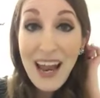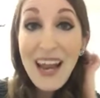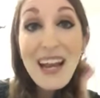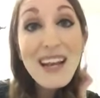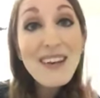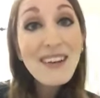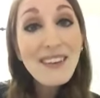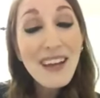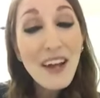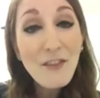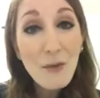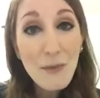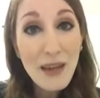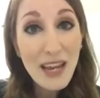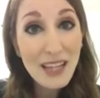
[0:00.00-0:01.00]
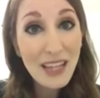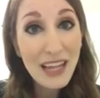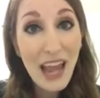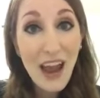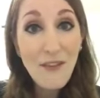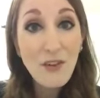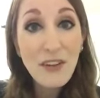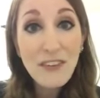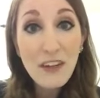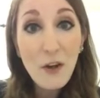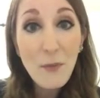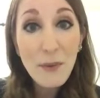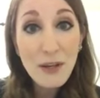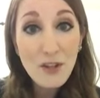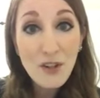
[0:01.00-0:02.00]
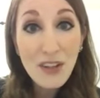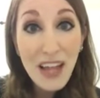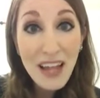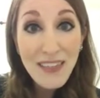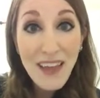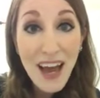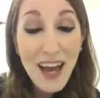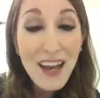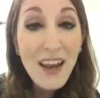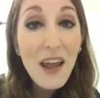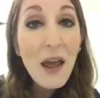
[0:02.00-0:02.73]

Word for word: And it doesn't have to be like every single picture like that,